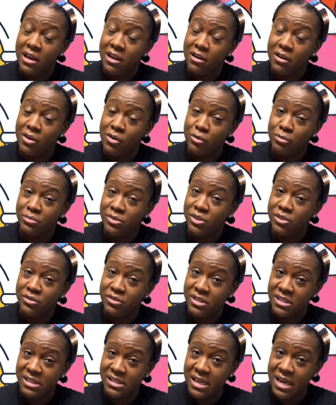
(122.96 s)
of homes during
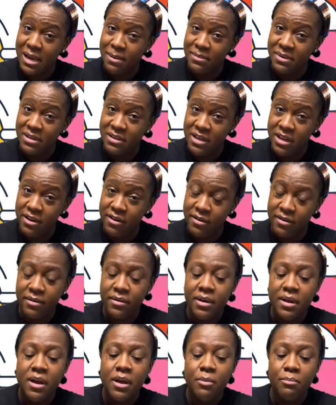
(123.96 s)
this time of the year.
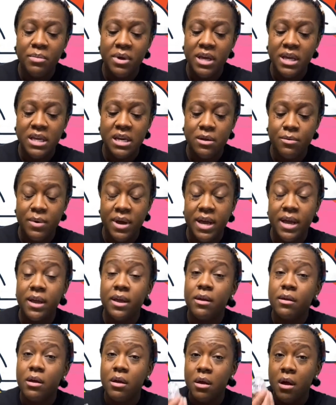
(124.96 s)
But anyway,
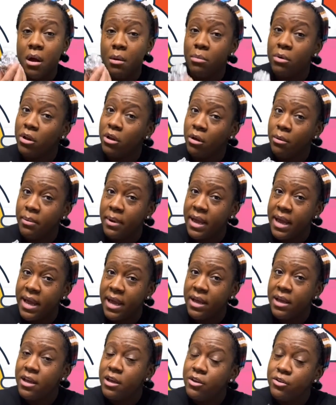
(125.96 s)
a Brillo pad.
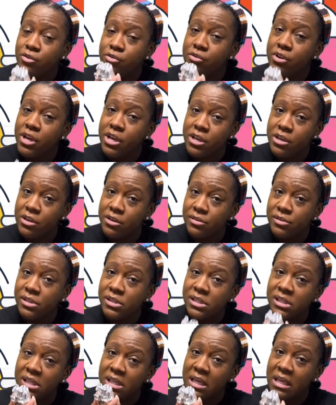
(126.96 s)
You can use it
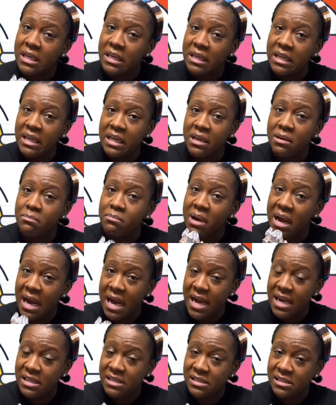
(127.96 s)
to clean
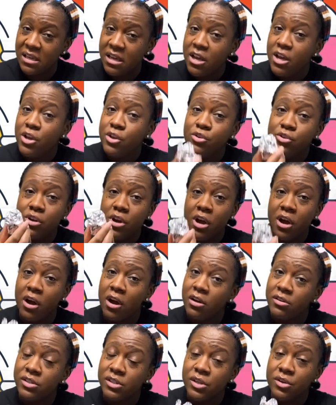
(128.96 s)
pots. You can
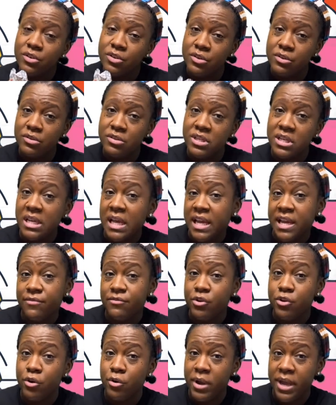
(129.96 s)
also use it, like if you
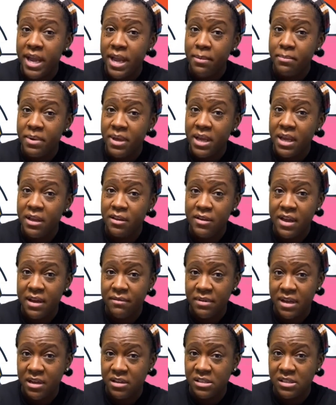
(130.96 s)
go camping, you have
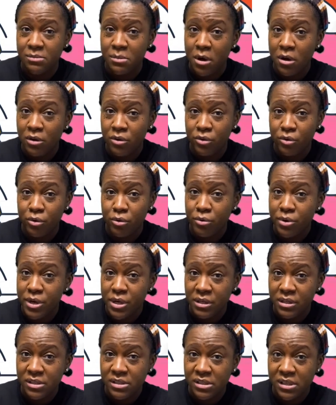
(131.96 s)
like a small little
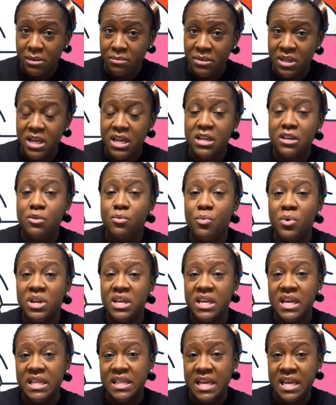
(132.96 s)
grill or something and you want
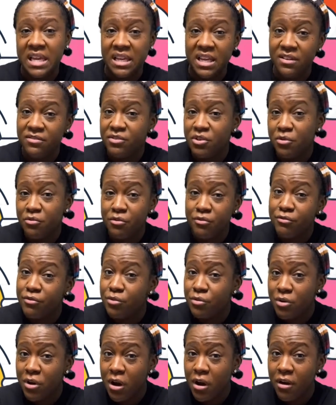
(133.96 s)
to get that leftover
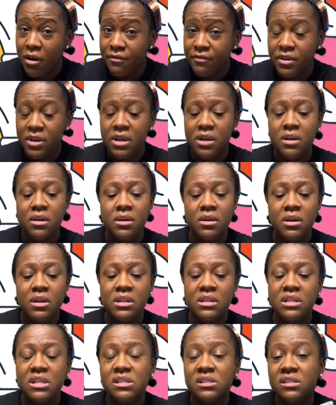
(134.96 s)
food off.
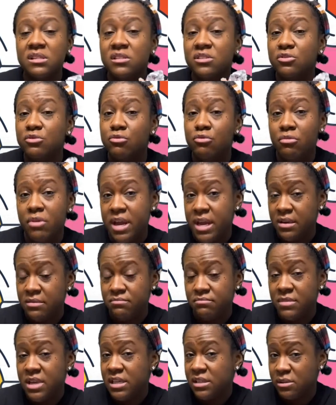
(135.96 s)
This is great
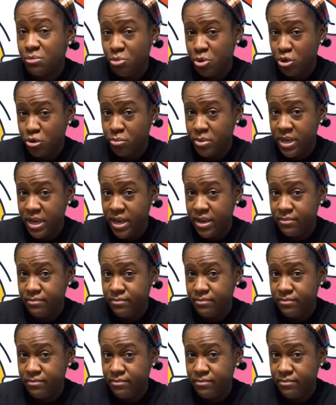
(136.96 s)
as a Brillo pad.